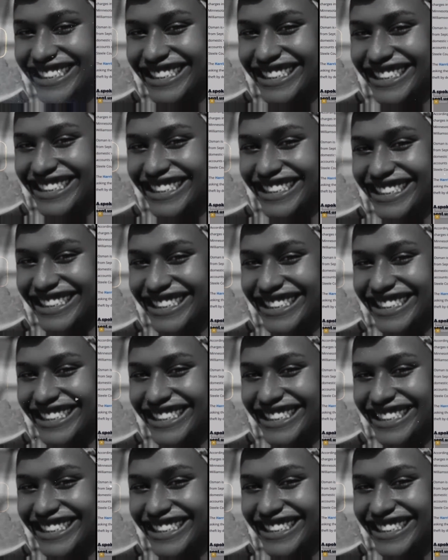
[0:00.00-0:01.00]

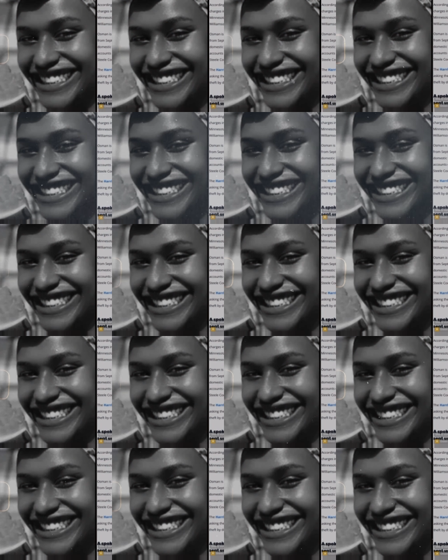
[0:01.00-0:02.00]

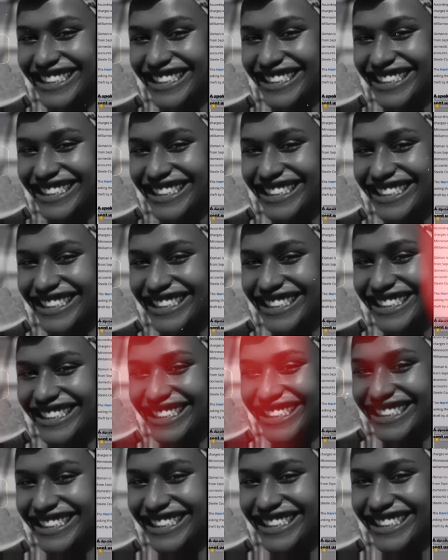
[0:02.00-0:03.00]

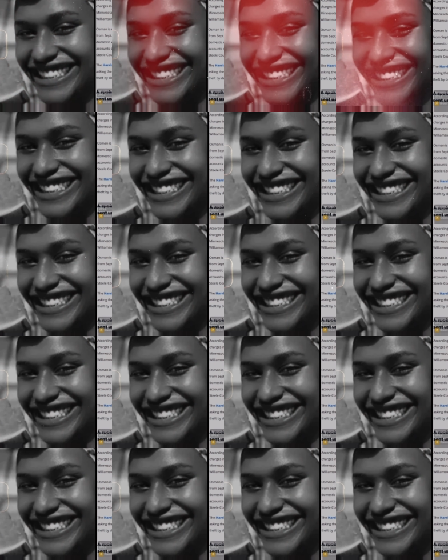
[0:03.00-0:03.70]
The person shown says nothing.